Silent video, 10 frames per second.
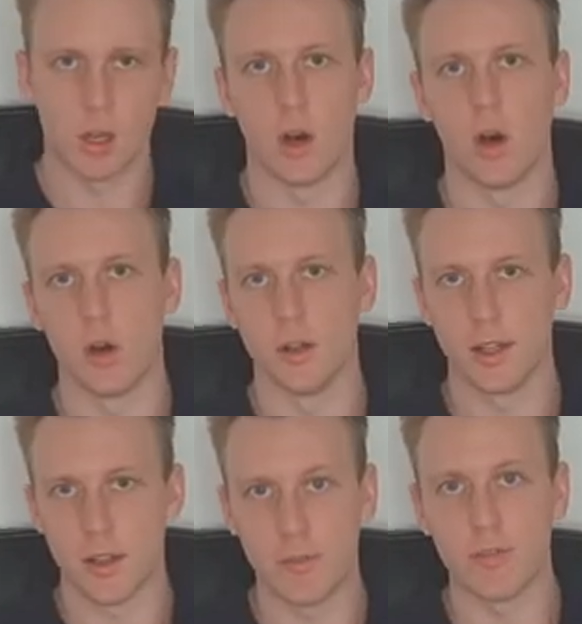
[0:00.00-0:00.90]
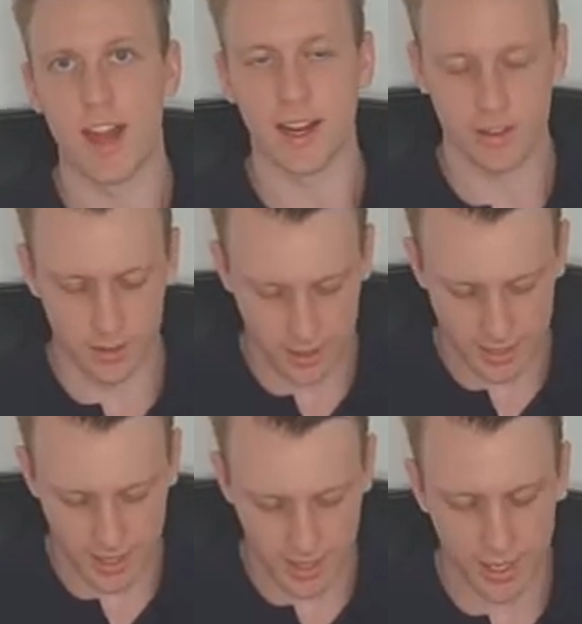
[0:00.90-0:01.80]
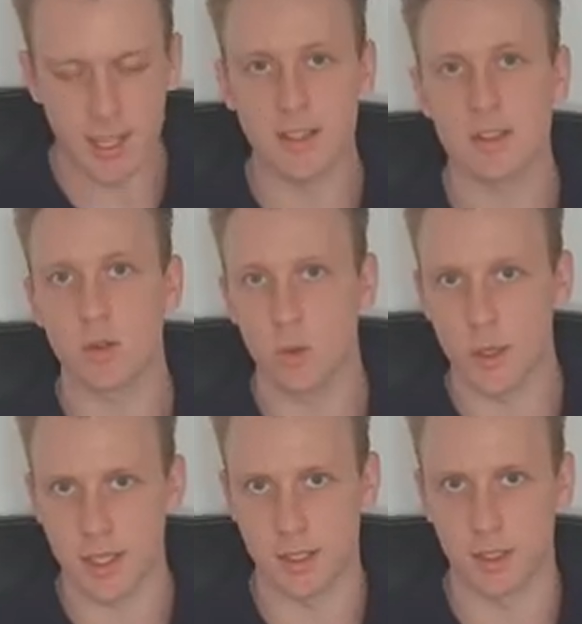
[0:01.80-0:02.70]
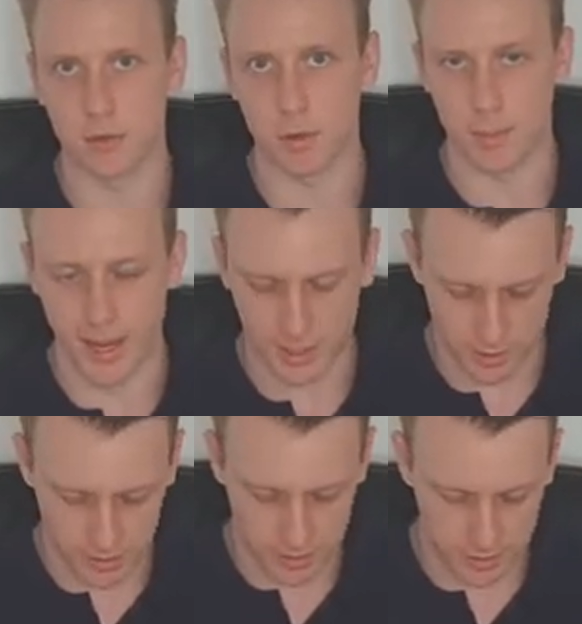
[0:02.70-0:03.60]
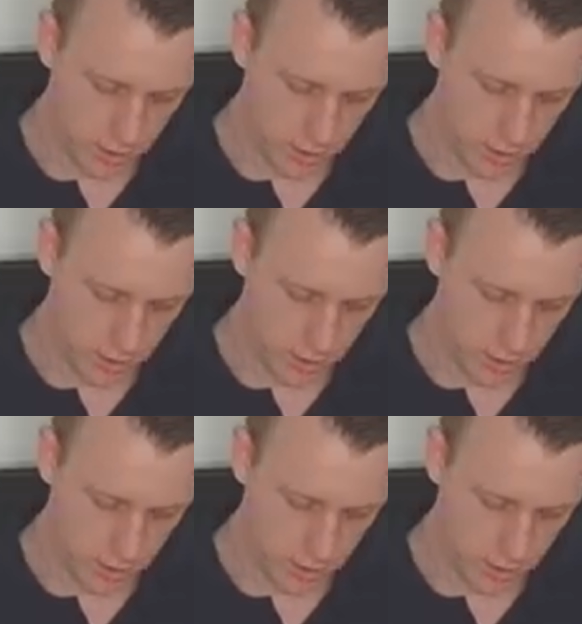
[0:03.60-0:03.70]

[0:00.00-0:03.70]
on the fact that there is or isn't remainders.